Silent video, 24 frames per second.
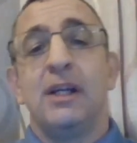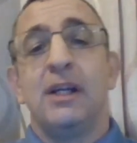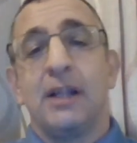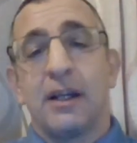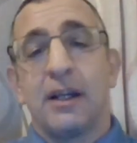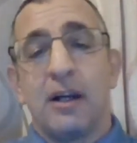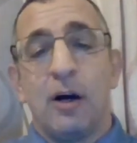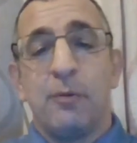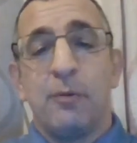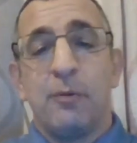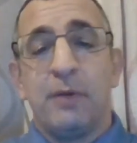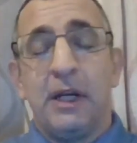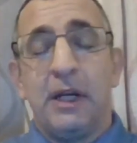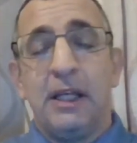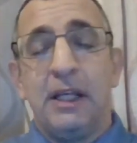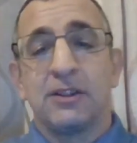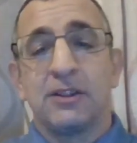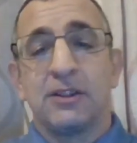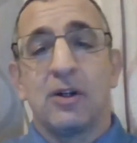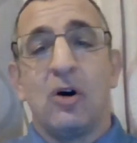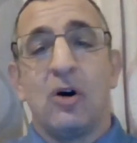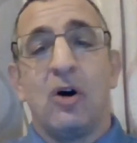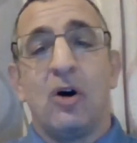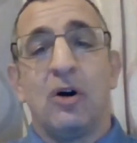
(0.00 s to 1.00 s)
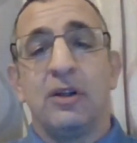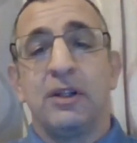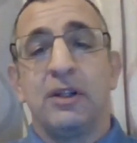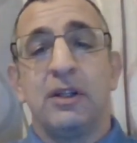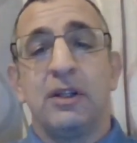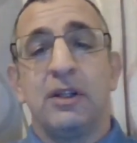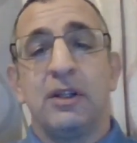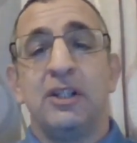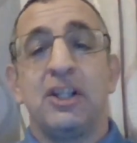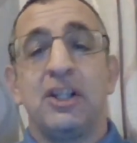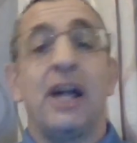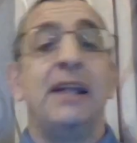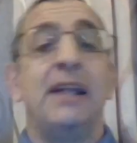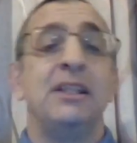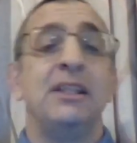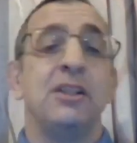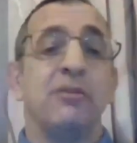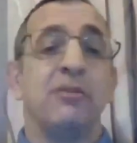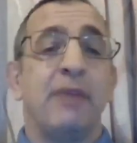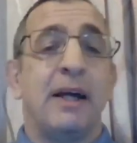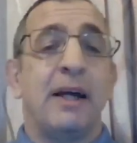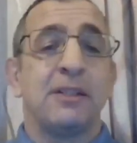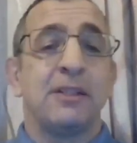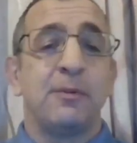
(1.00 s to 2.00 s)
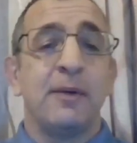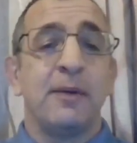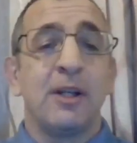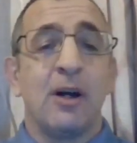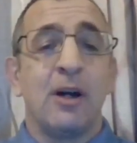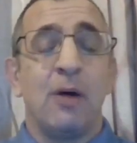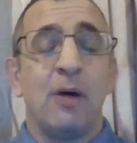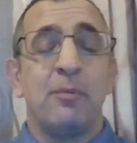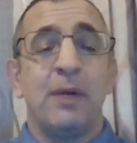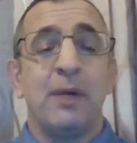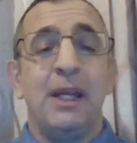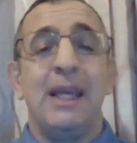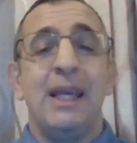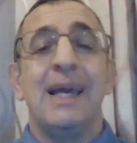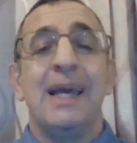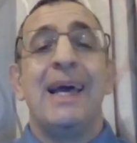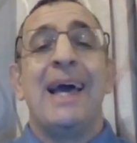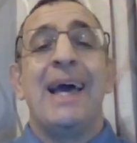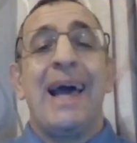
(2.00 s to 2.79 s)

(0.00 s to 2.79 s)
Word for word: The company is called Chinese Investment Company,